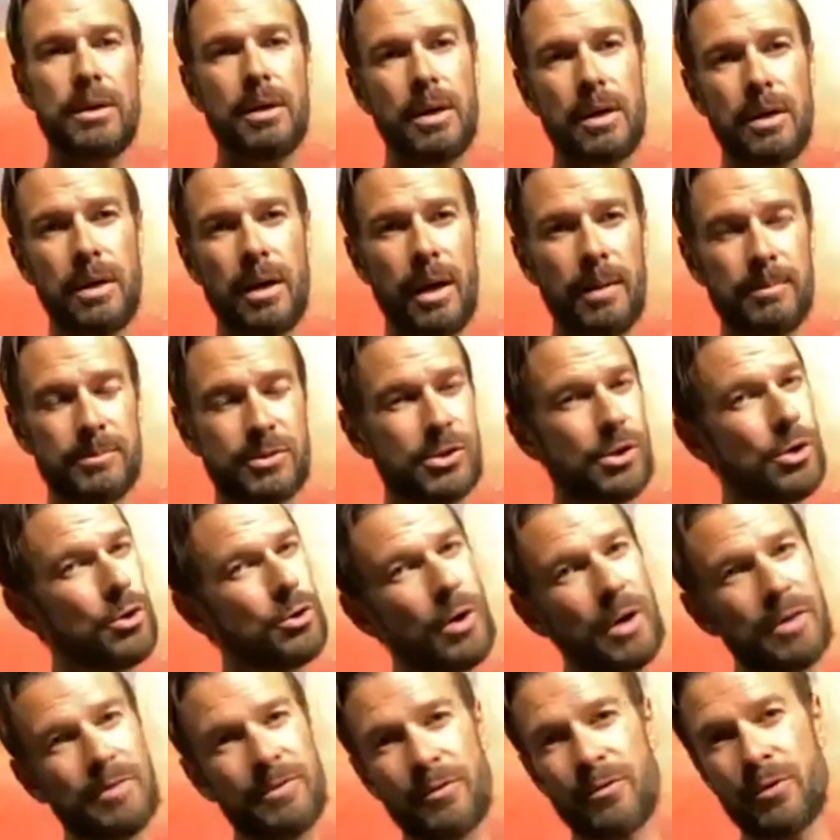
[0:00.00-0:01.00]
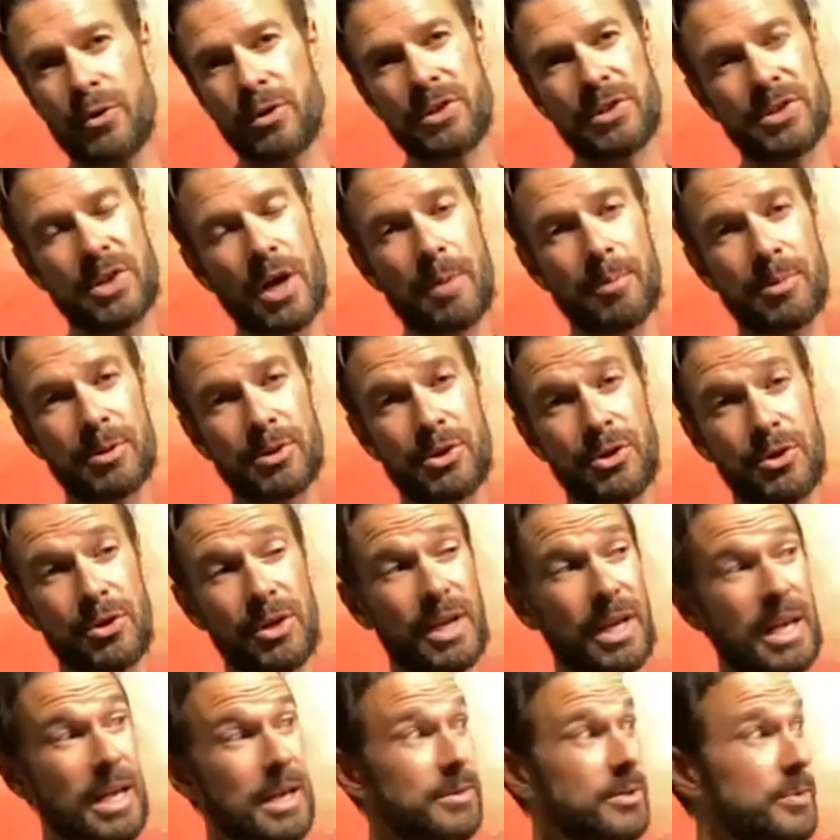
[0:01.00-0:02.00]
I'm so grateful for this
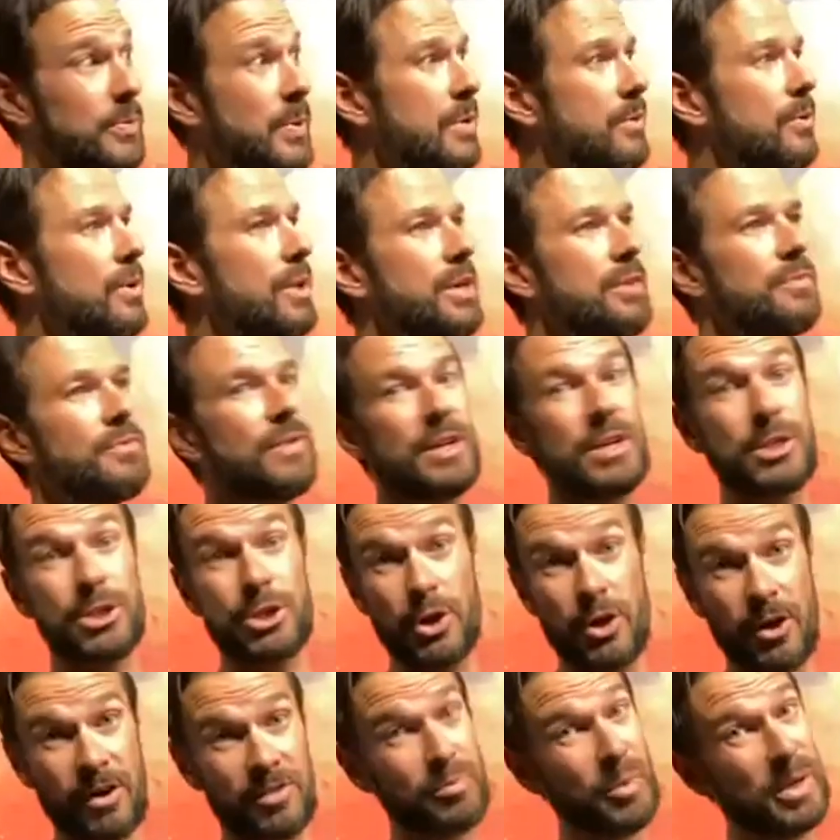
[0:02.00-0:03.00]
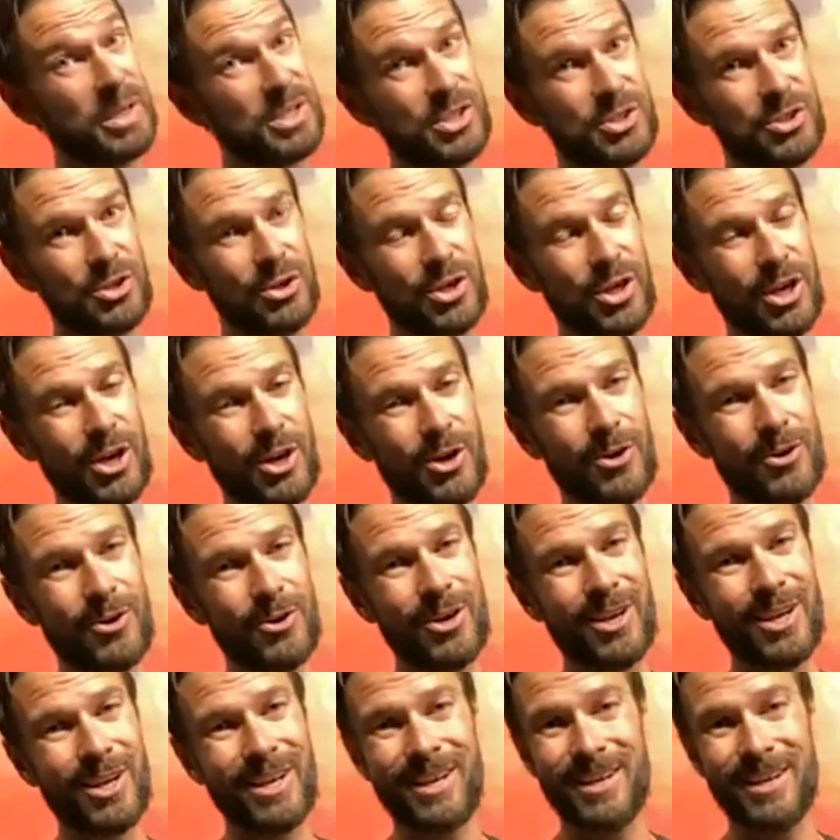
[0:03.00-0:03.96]
opportunity. It's been really fun to show off my studio.